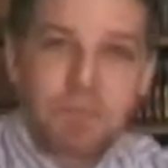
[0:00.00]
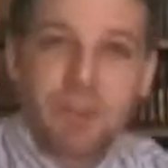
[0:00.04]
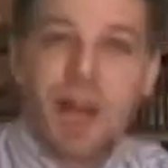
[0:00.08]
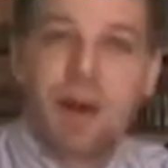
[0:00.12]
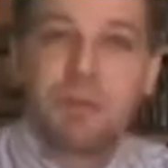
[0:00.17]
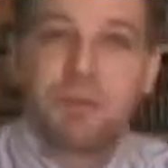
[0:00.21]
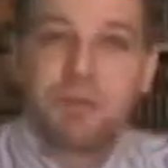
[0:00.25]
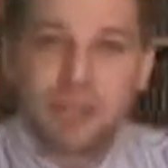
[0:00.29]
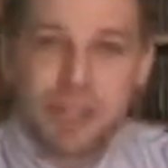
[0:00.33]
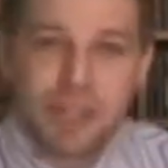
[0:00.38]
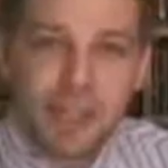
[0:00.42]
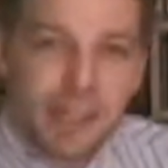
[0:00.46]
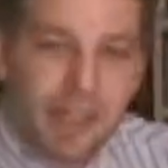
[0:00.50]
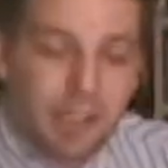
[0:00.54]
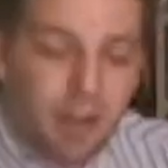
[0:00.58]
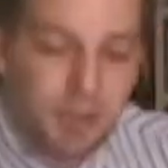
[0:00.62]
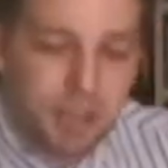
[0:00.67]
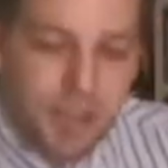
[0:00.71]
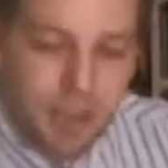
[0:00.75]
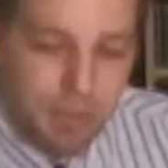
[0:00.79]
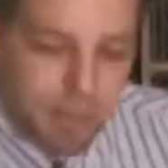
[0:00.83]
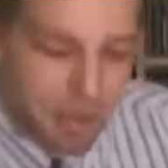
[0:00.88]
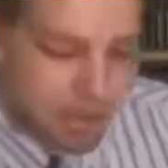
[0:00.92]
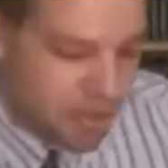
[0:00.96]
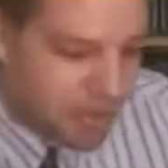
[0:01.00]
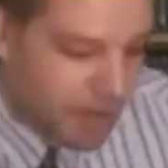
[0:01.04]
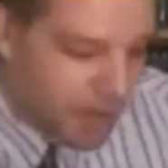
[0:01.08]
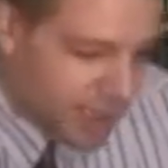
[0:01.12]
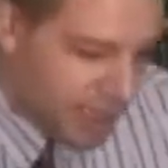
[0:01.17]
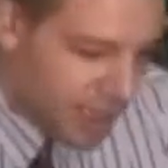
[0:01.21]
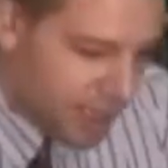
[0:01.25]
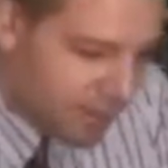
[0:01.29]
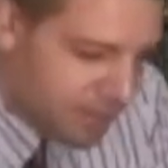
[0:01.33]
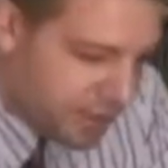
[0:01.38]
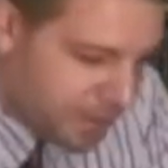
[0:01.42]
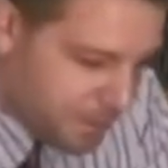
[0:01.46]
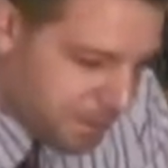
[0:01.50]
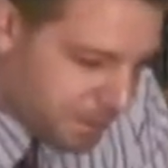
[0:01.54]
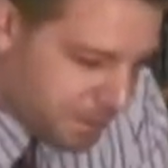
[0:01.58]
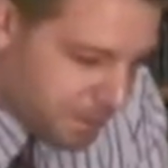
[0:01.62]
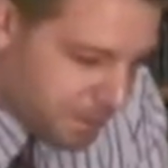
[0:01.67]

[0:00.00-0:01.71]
I'm going to get a close up in a minute of it.